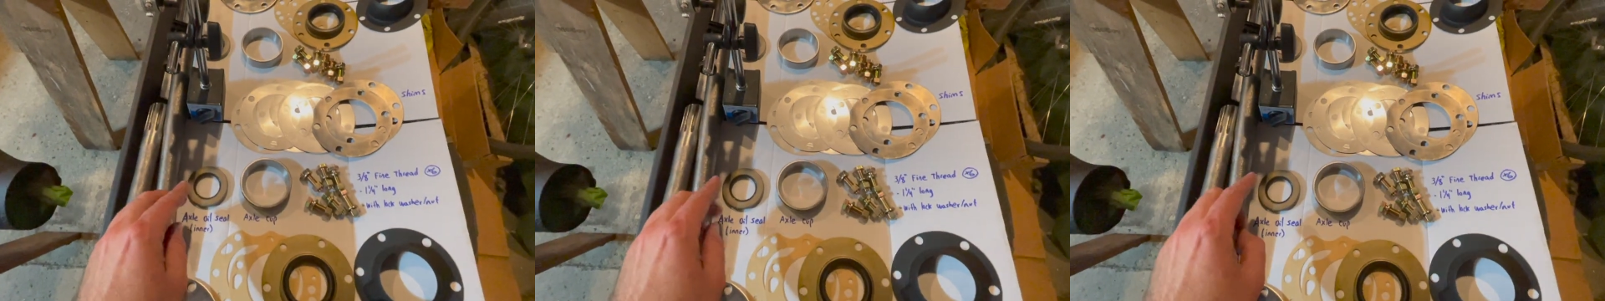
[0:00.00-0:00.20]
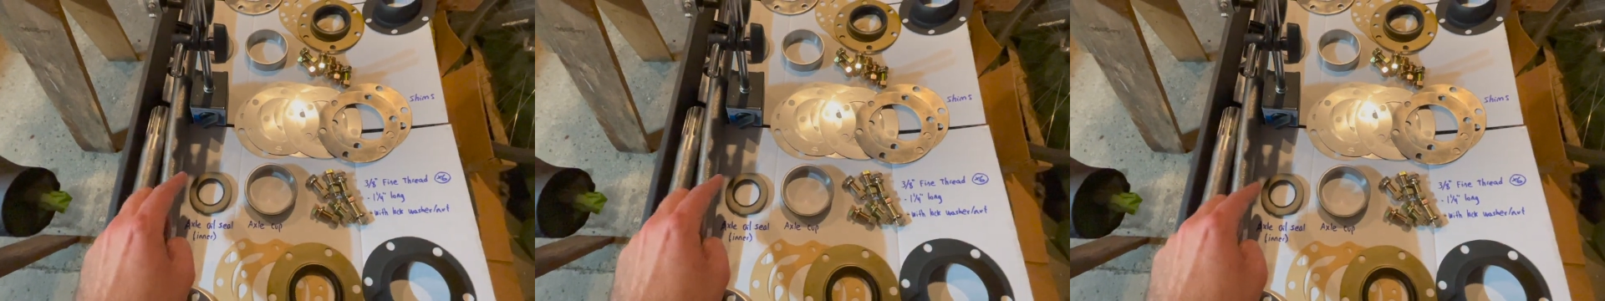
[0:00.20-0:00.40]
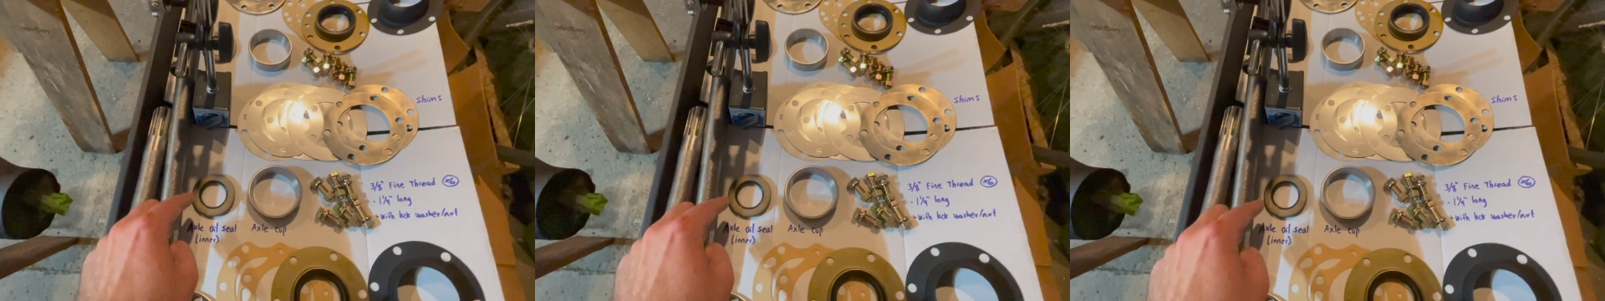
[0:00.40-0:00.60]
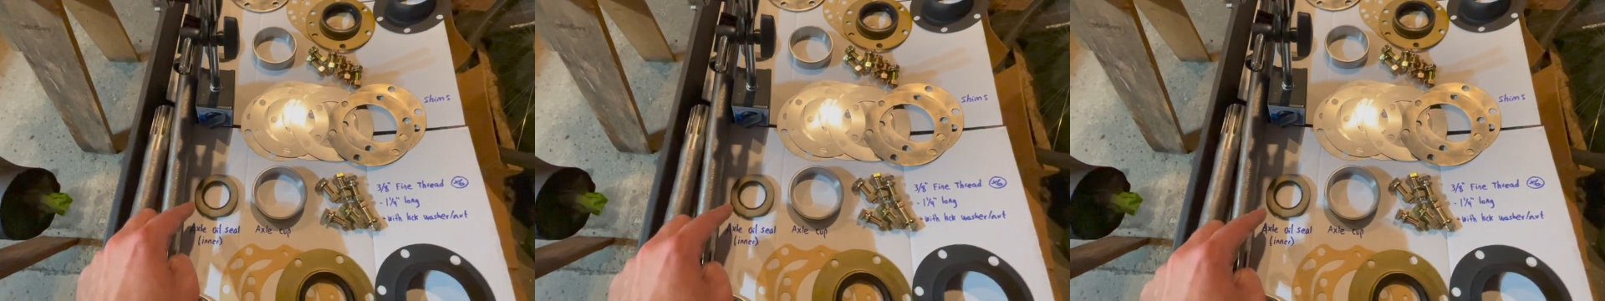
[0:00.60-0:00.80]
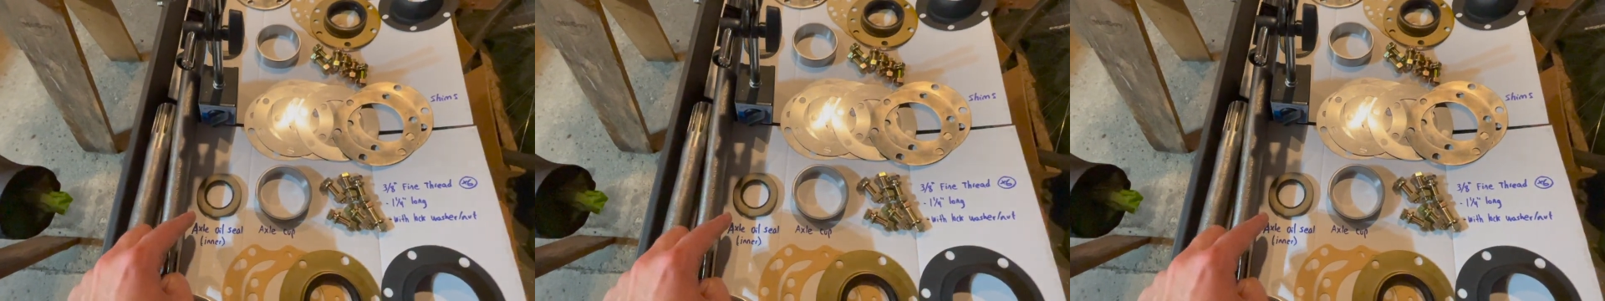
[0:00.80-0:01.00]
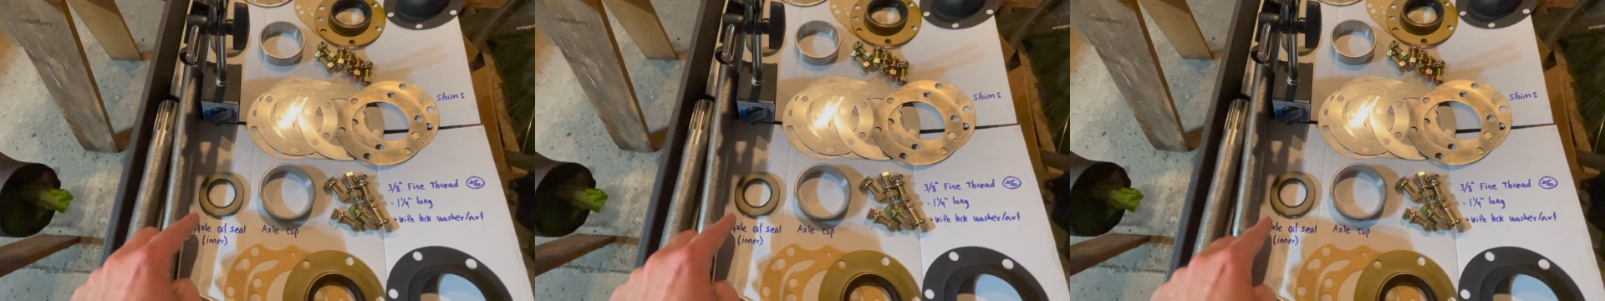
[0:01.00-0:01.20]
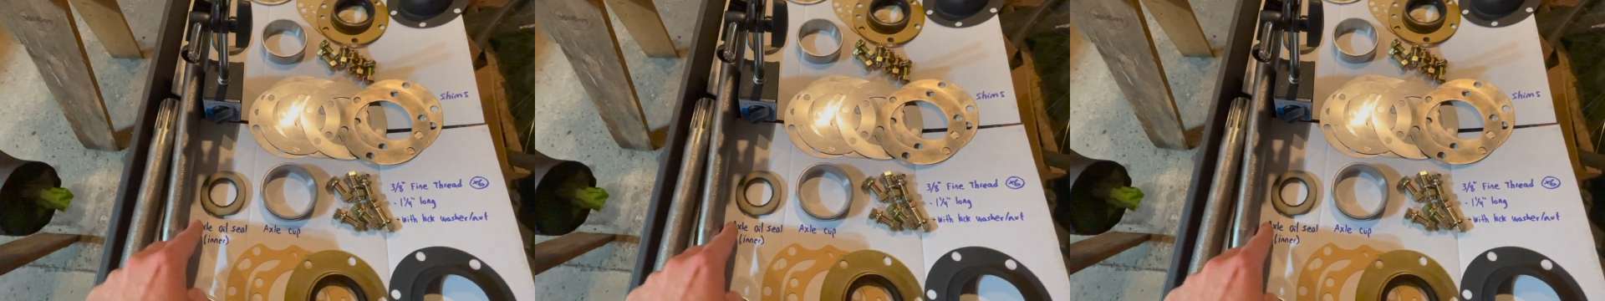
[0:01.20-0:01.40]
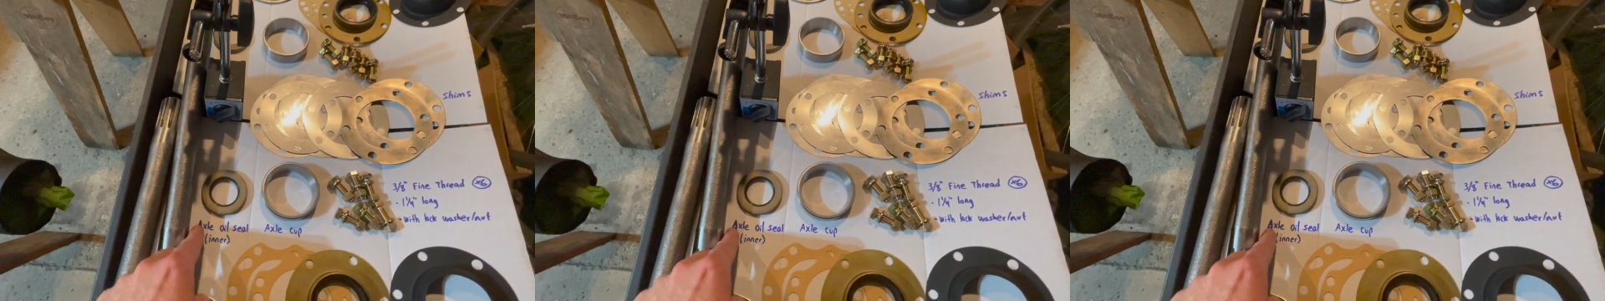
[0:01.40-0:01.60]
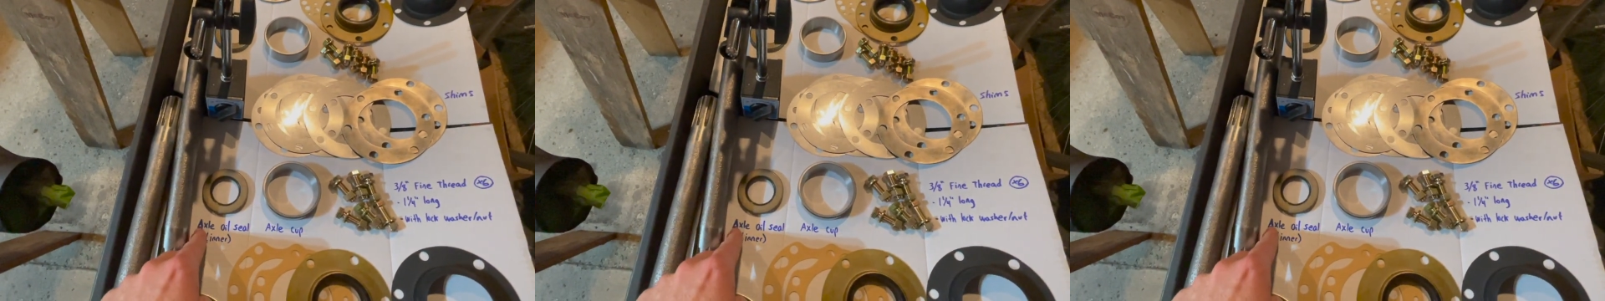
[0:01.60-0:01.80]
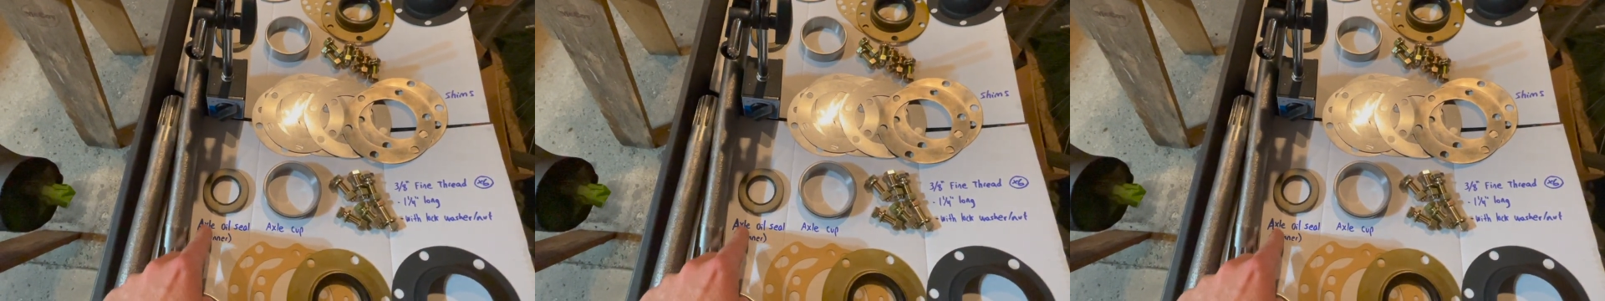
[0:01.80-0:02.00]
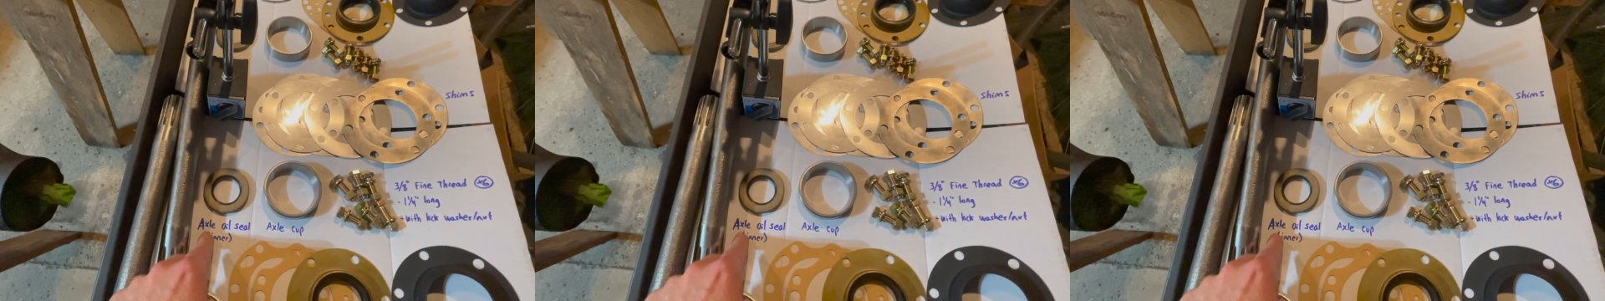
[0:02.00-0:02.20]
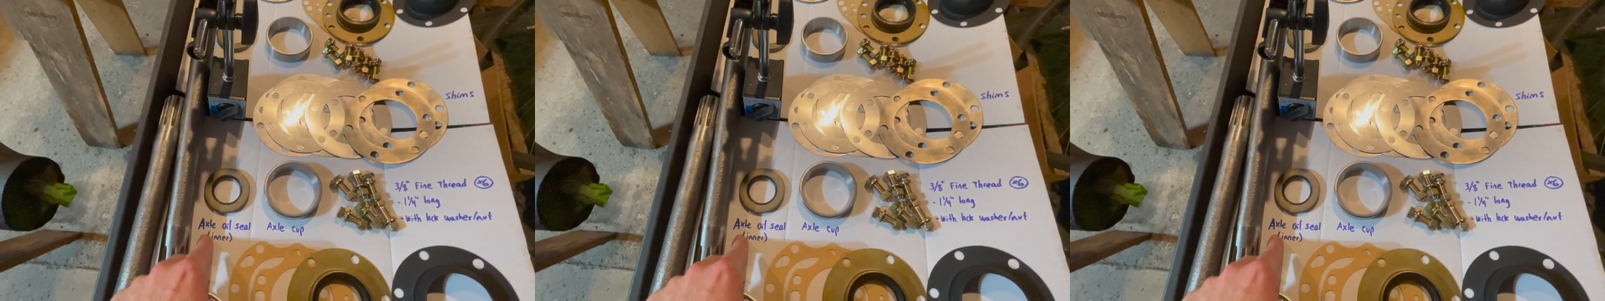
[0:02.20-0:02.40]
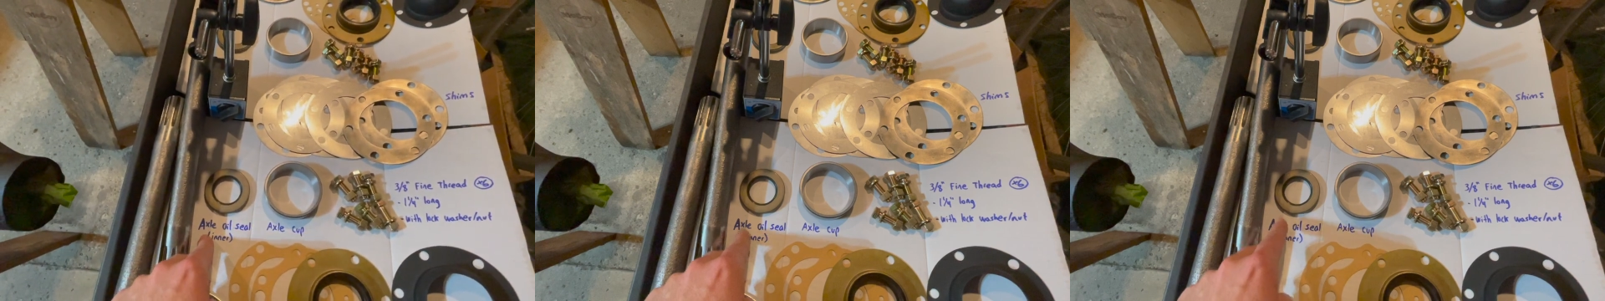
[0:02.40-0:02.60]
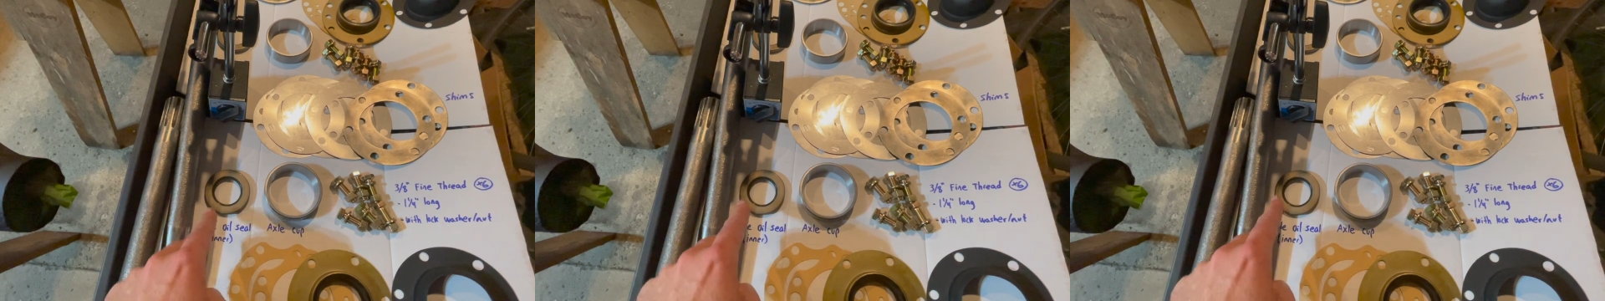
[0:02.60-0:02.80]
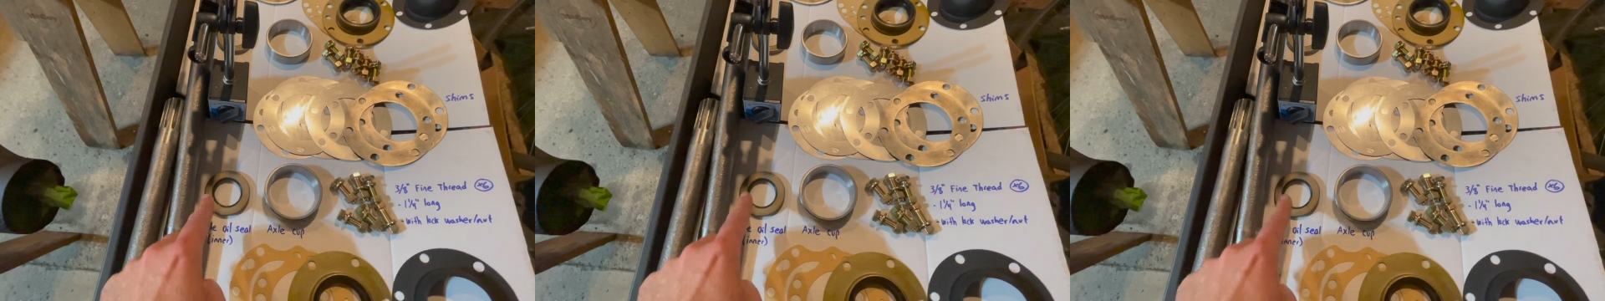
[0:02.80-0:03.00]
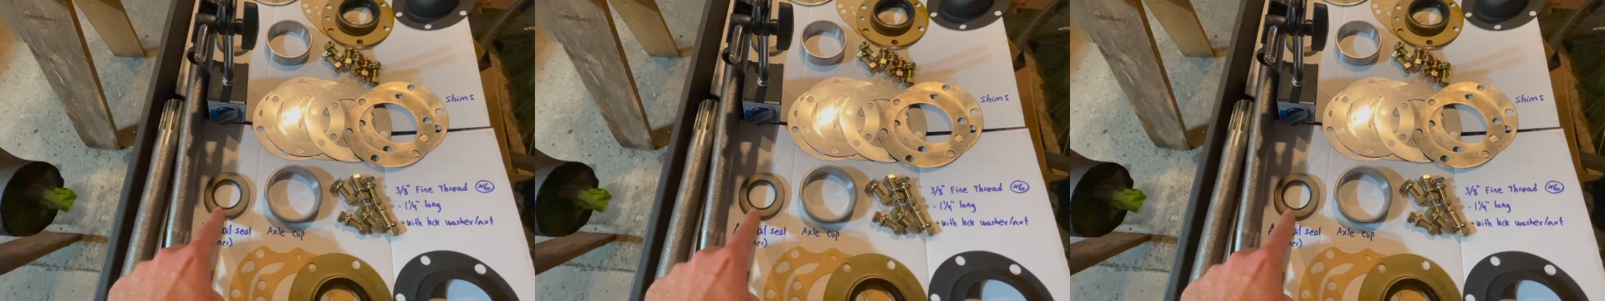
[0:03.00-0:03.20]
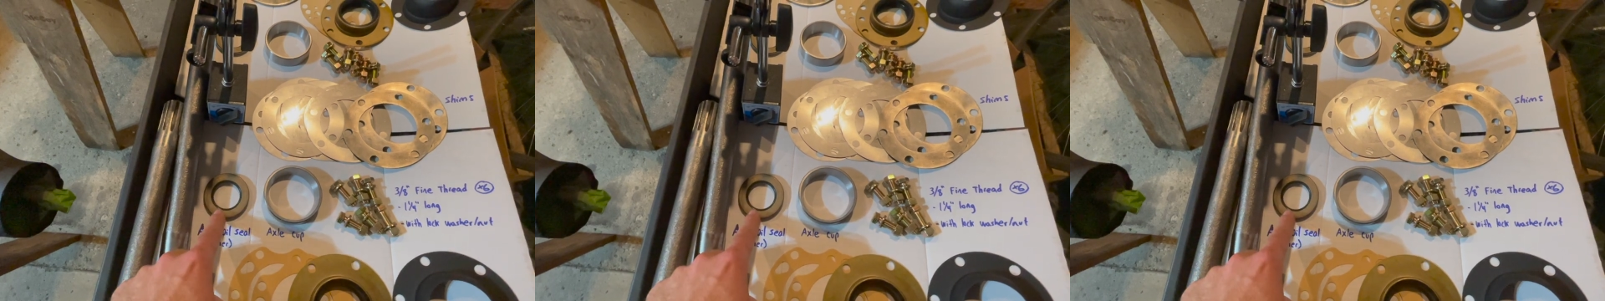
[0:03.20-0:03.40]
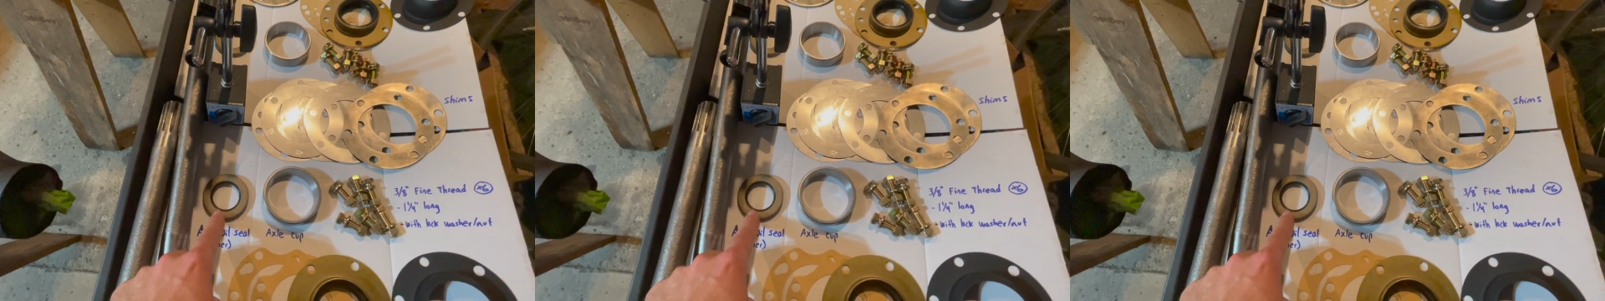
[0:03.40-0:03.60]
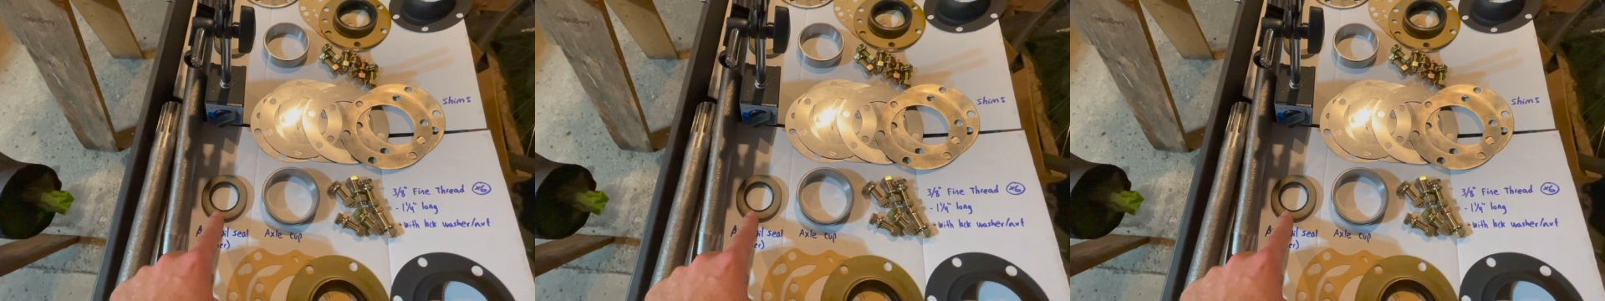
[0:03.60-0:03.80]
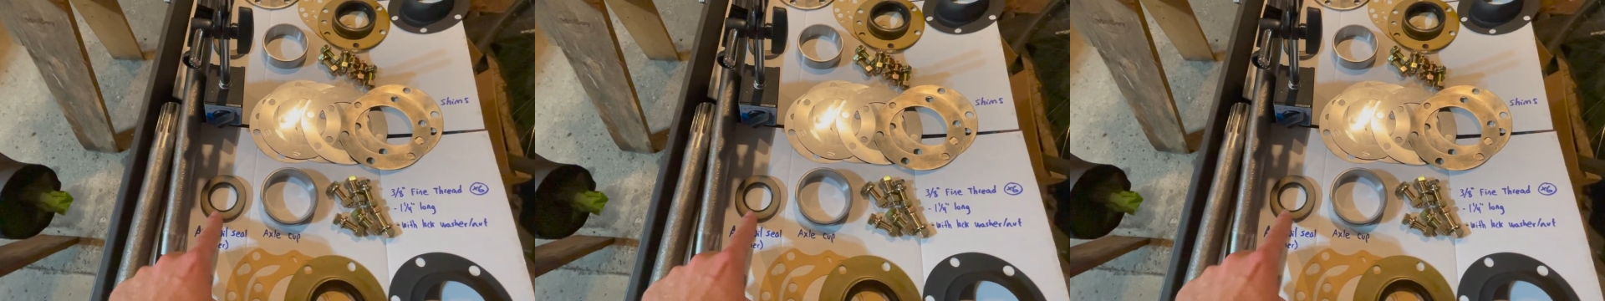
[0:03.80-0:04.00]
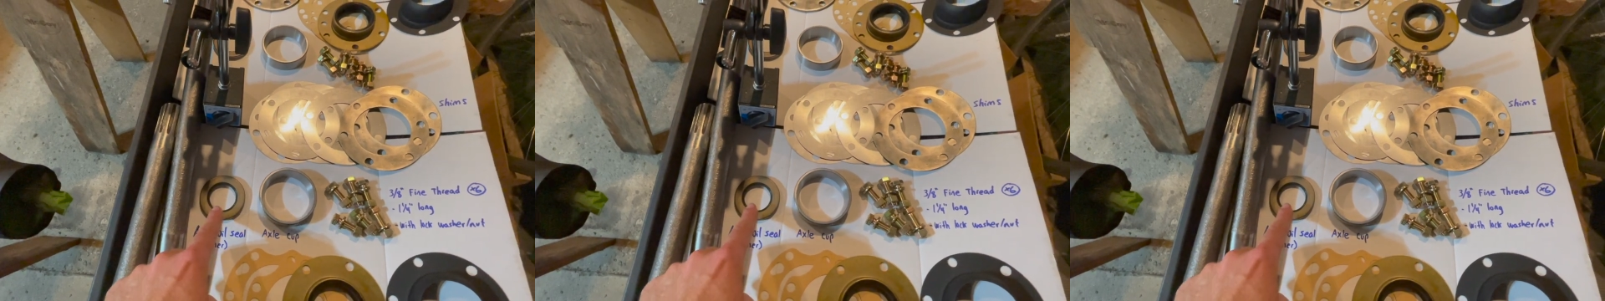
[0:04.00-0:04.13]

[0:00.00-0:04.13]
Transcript: (no speaker visible)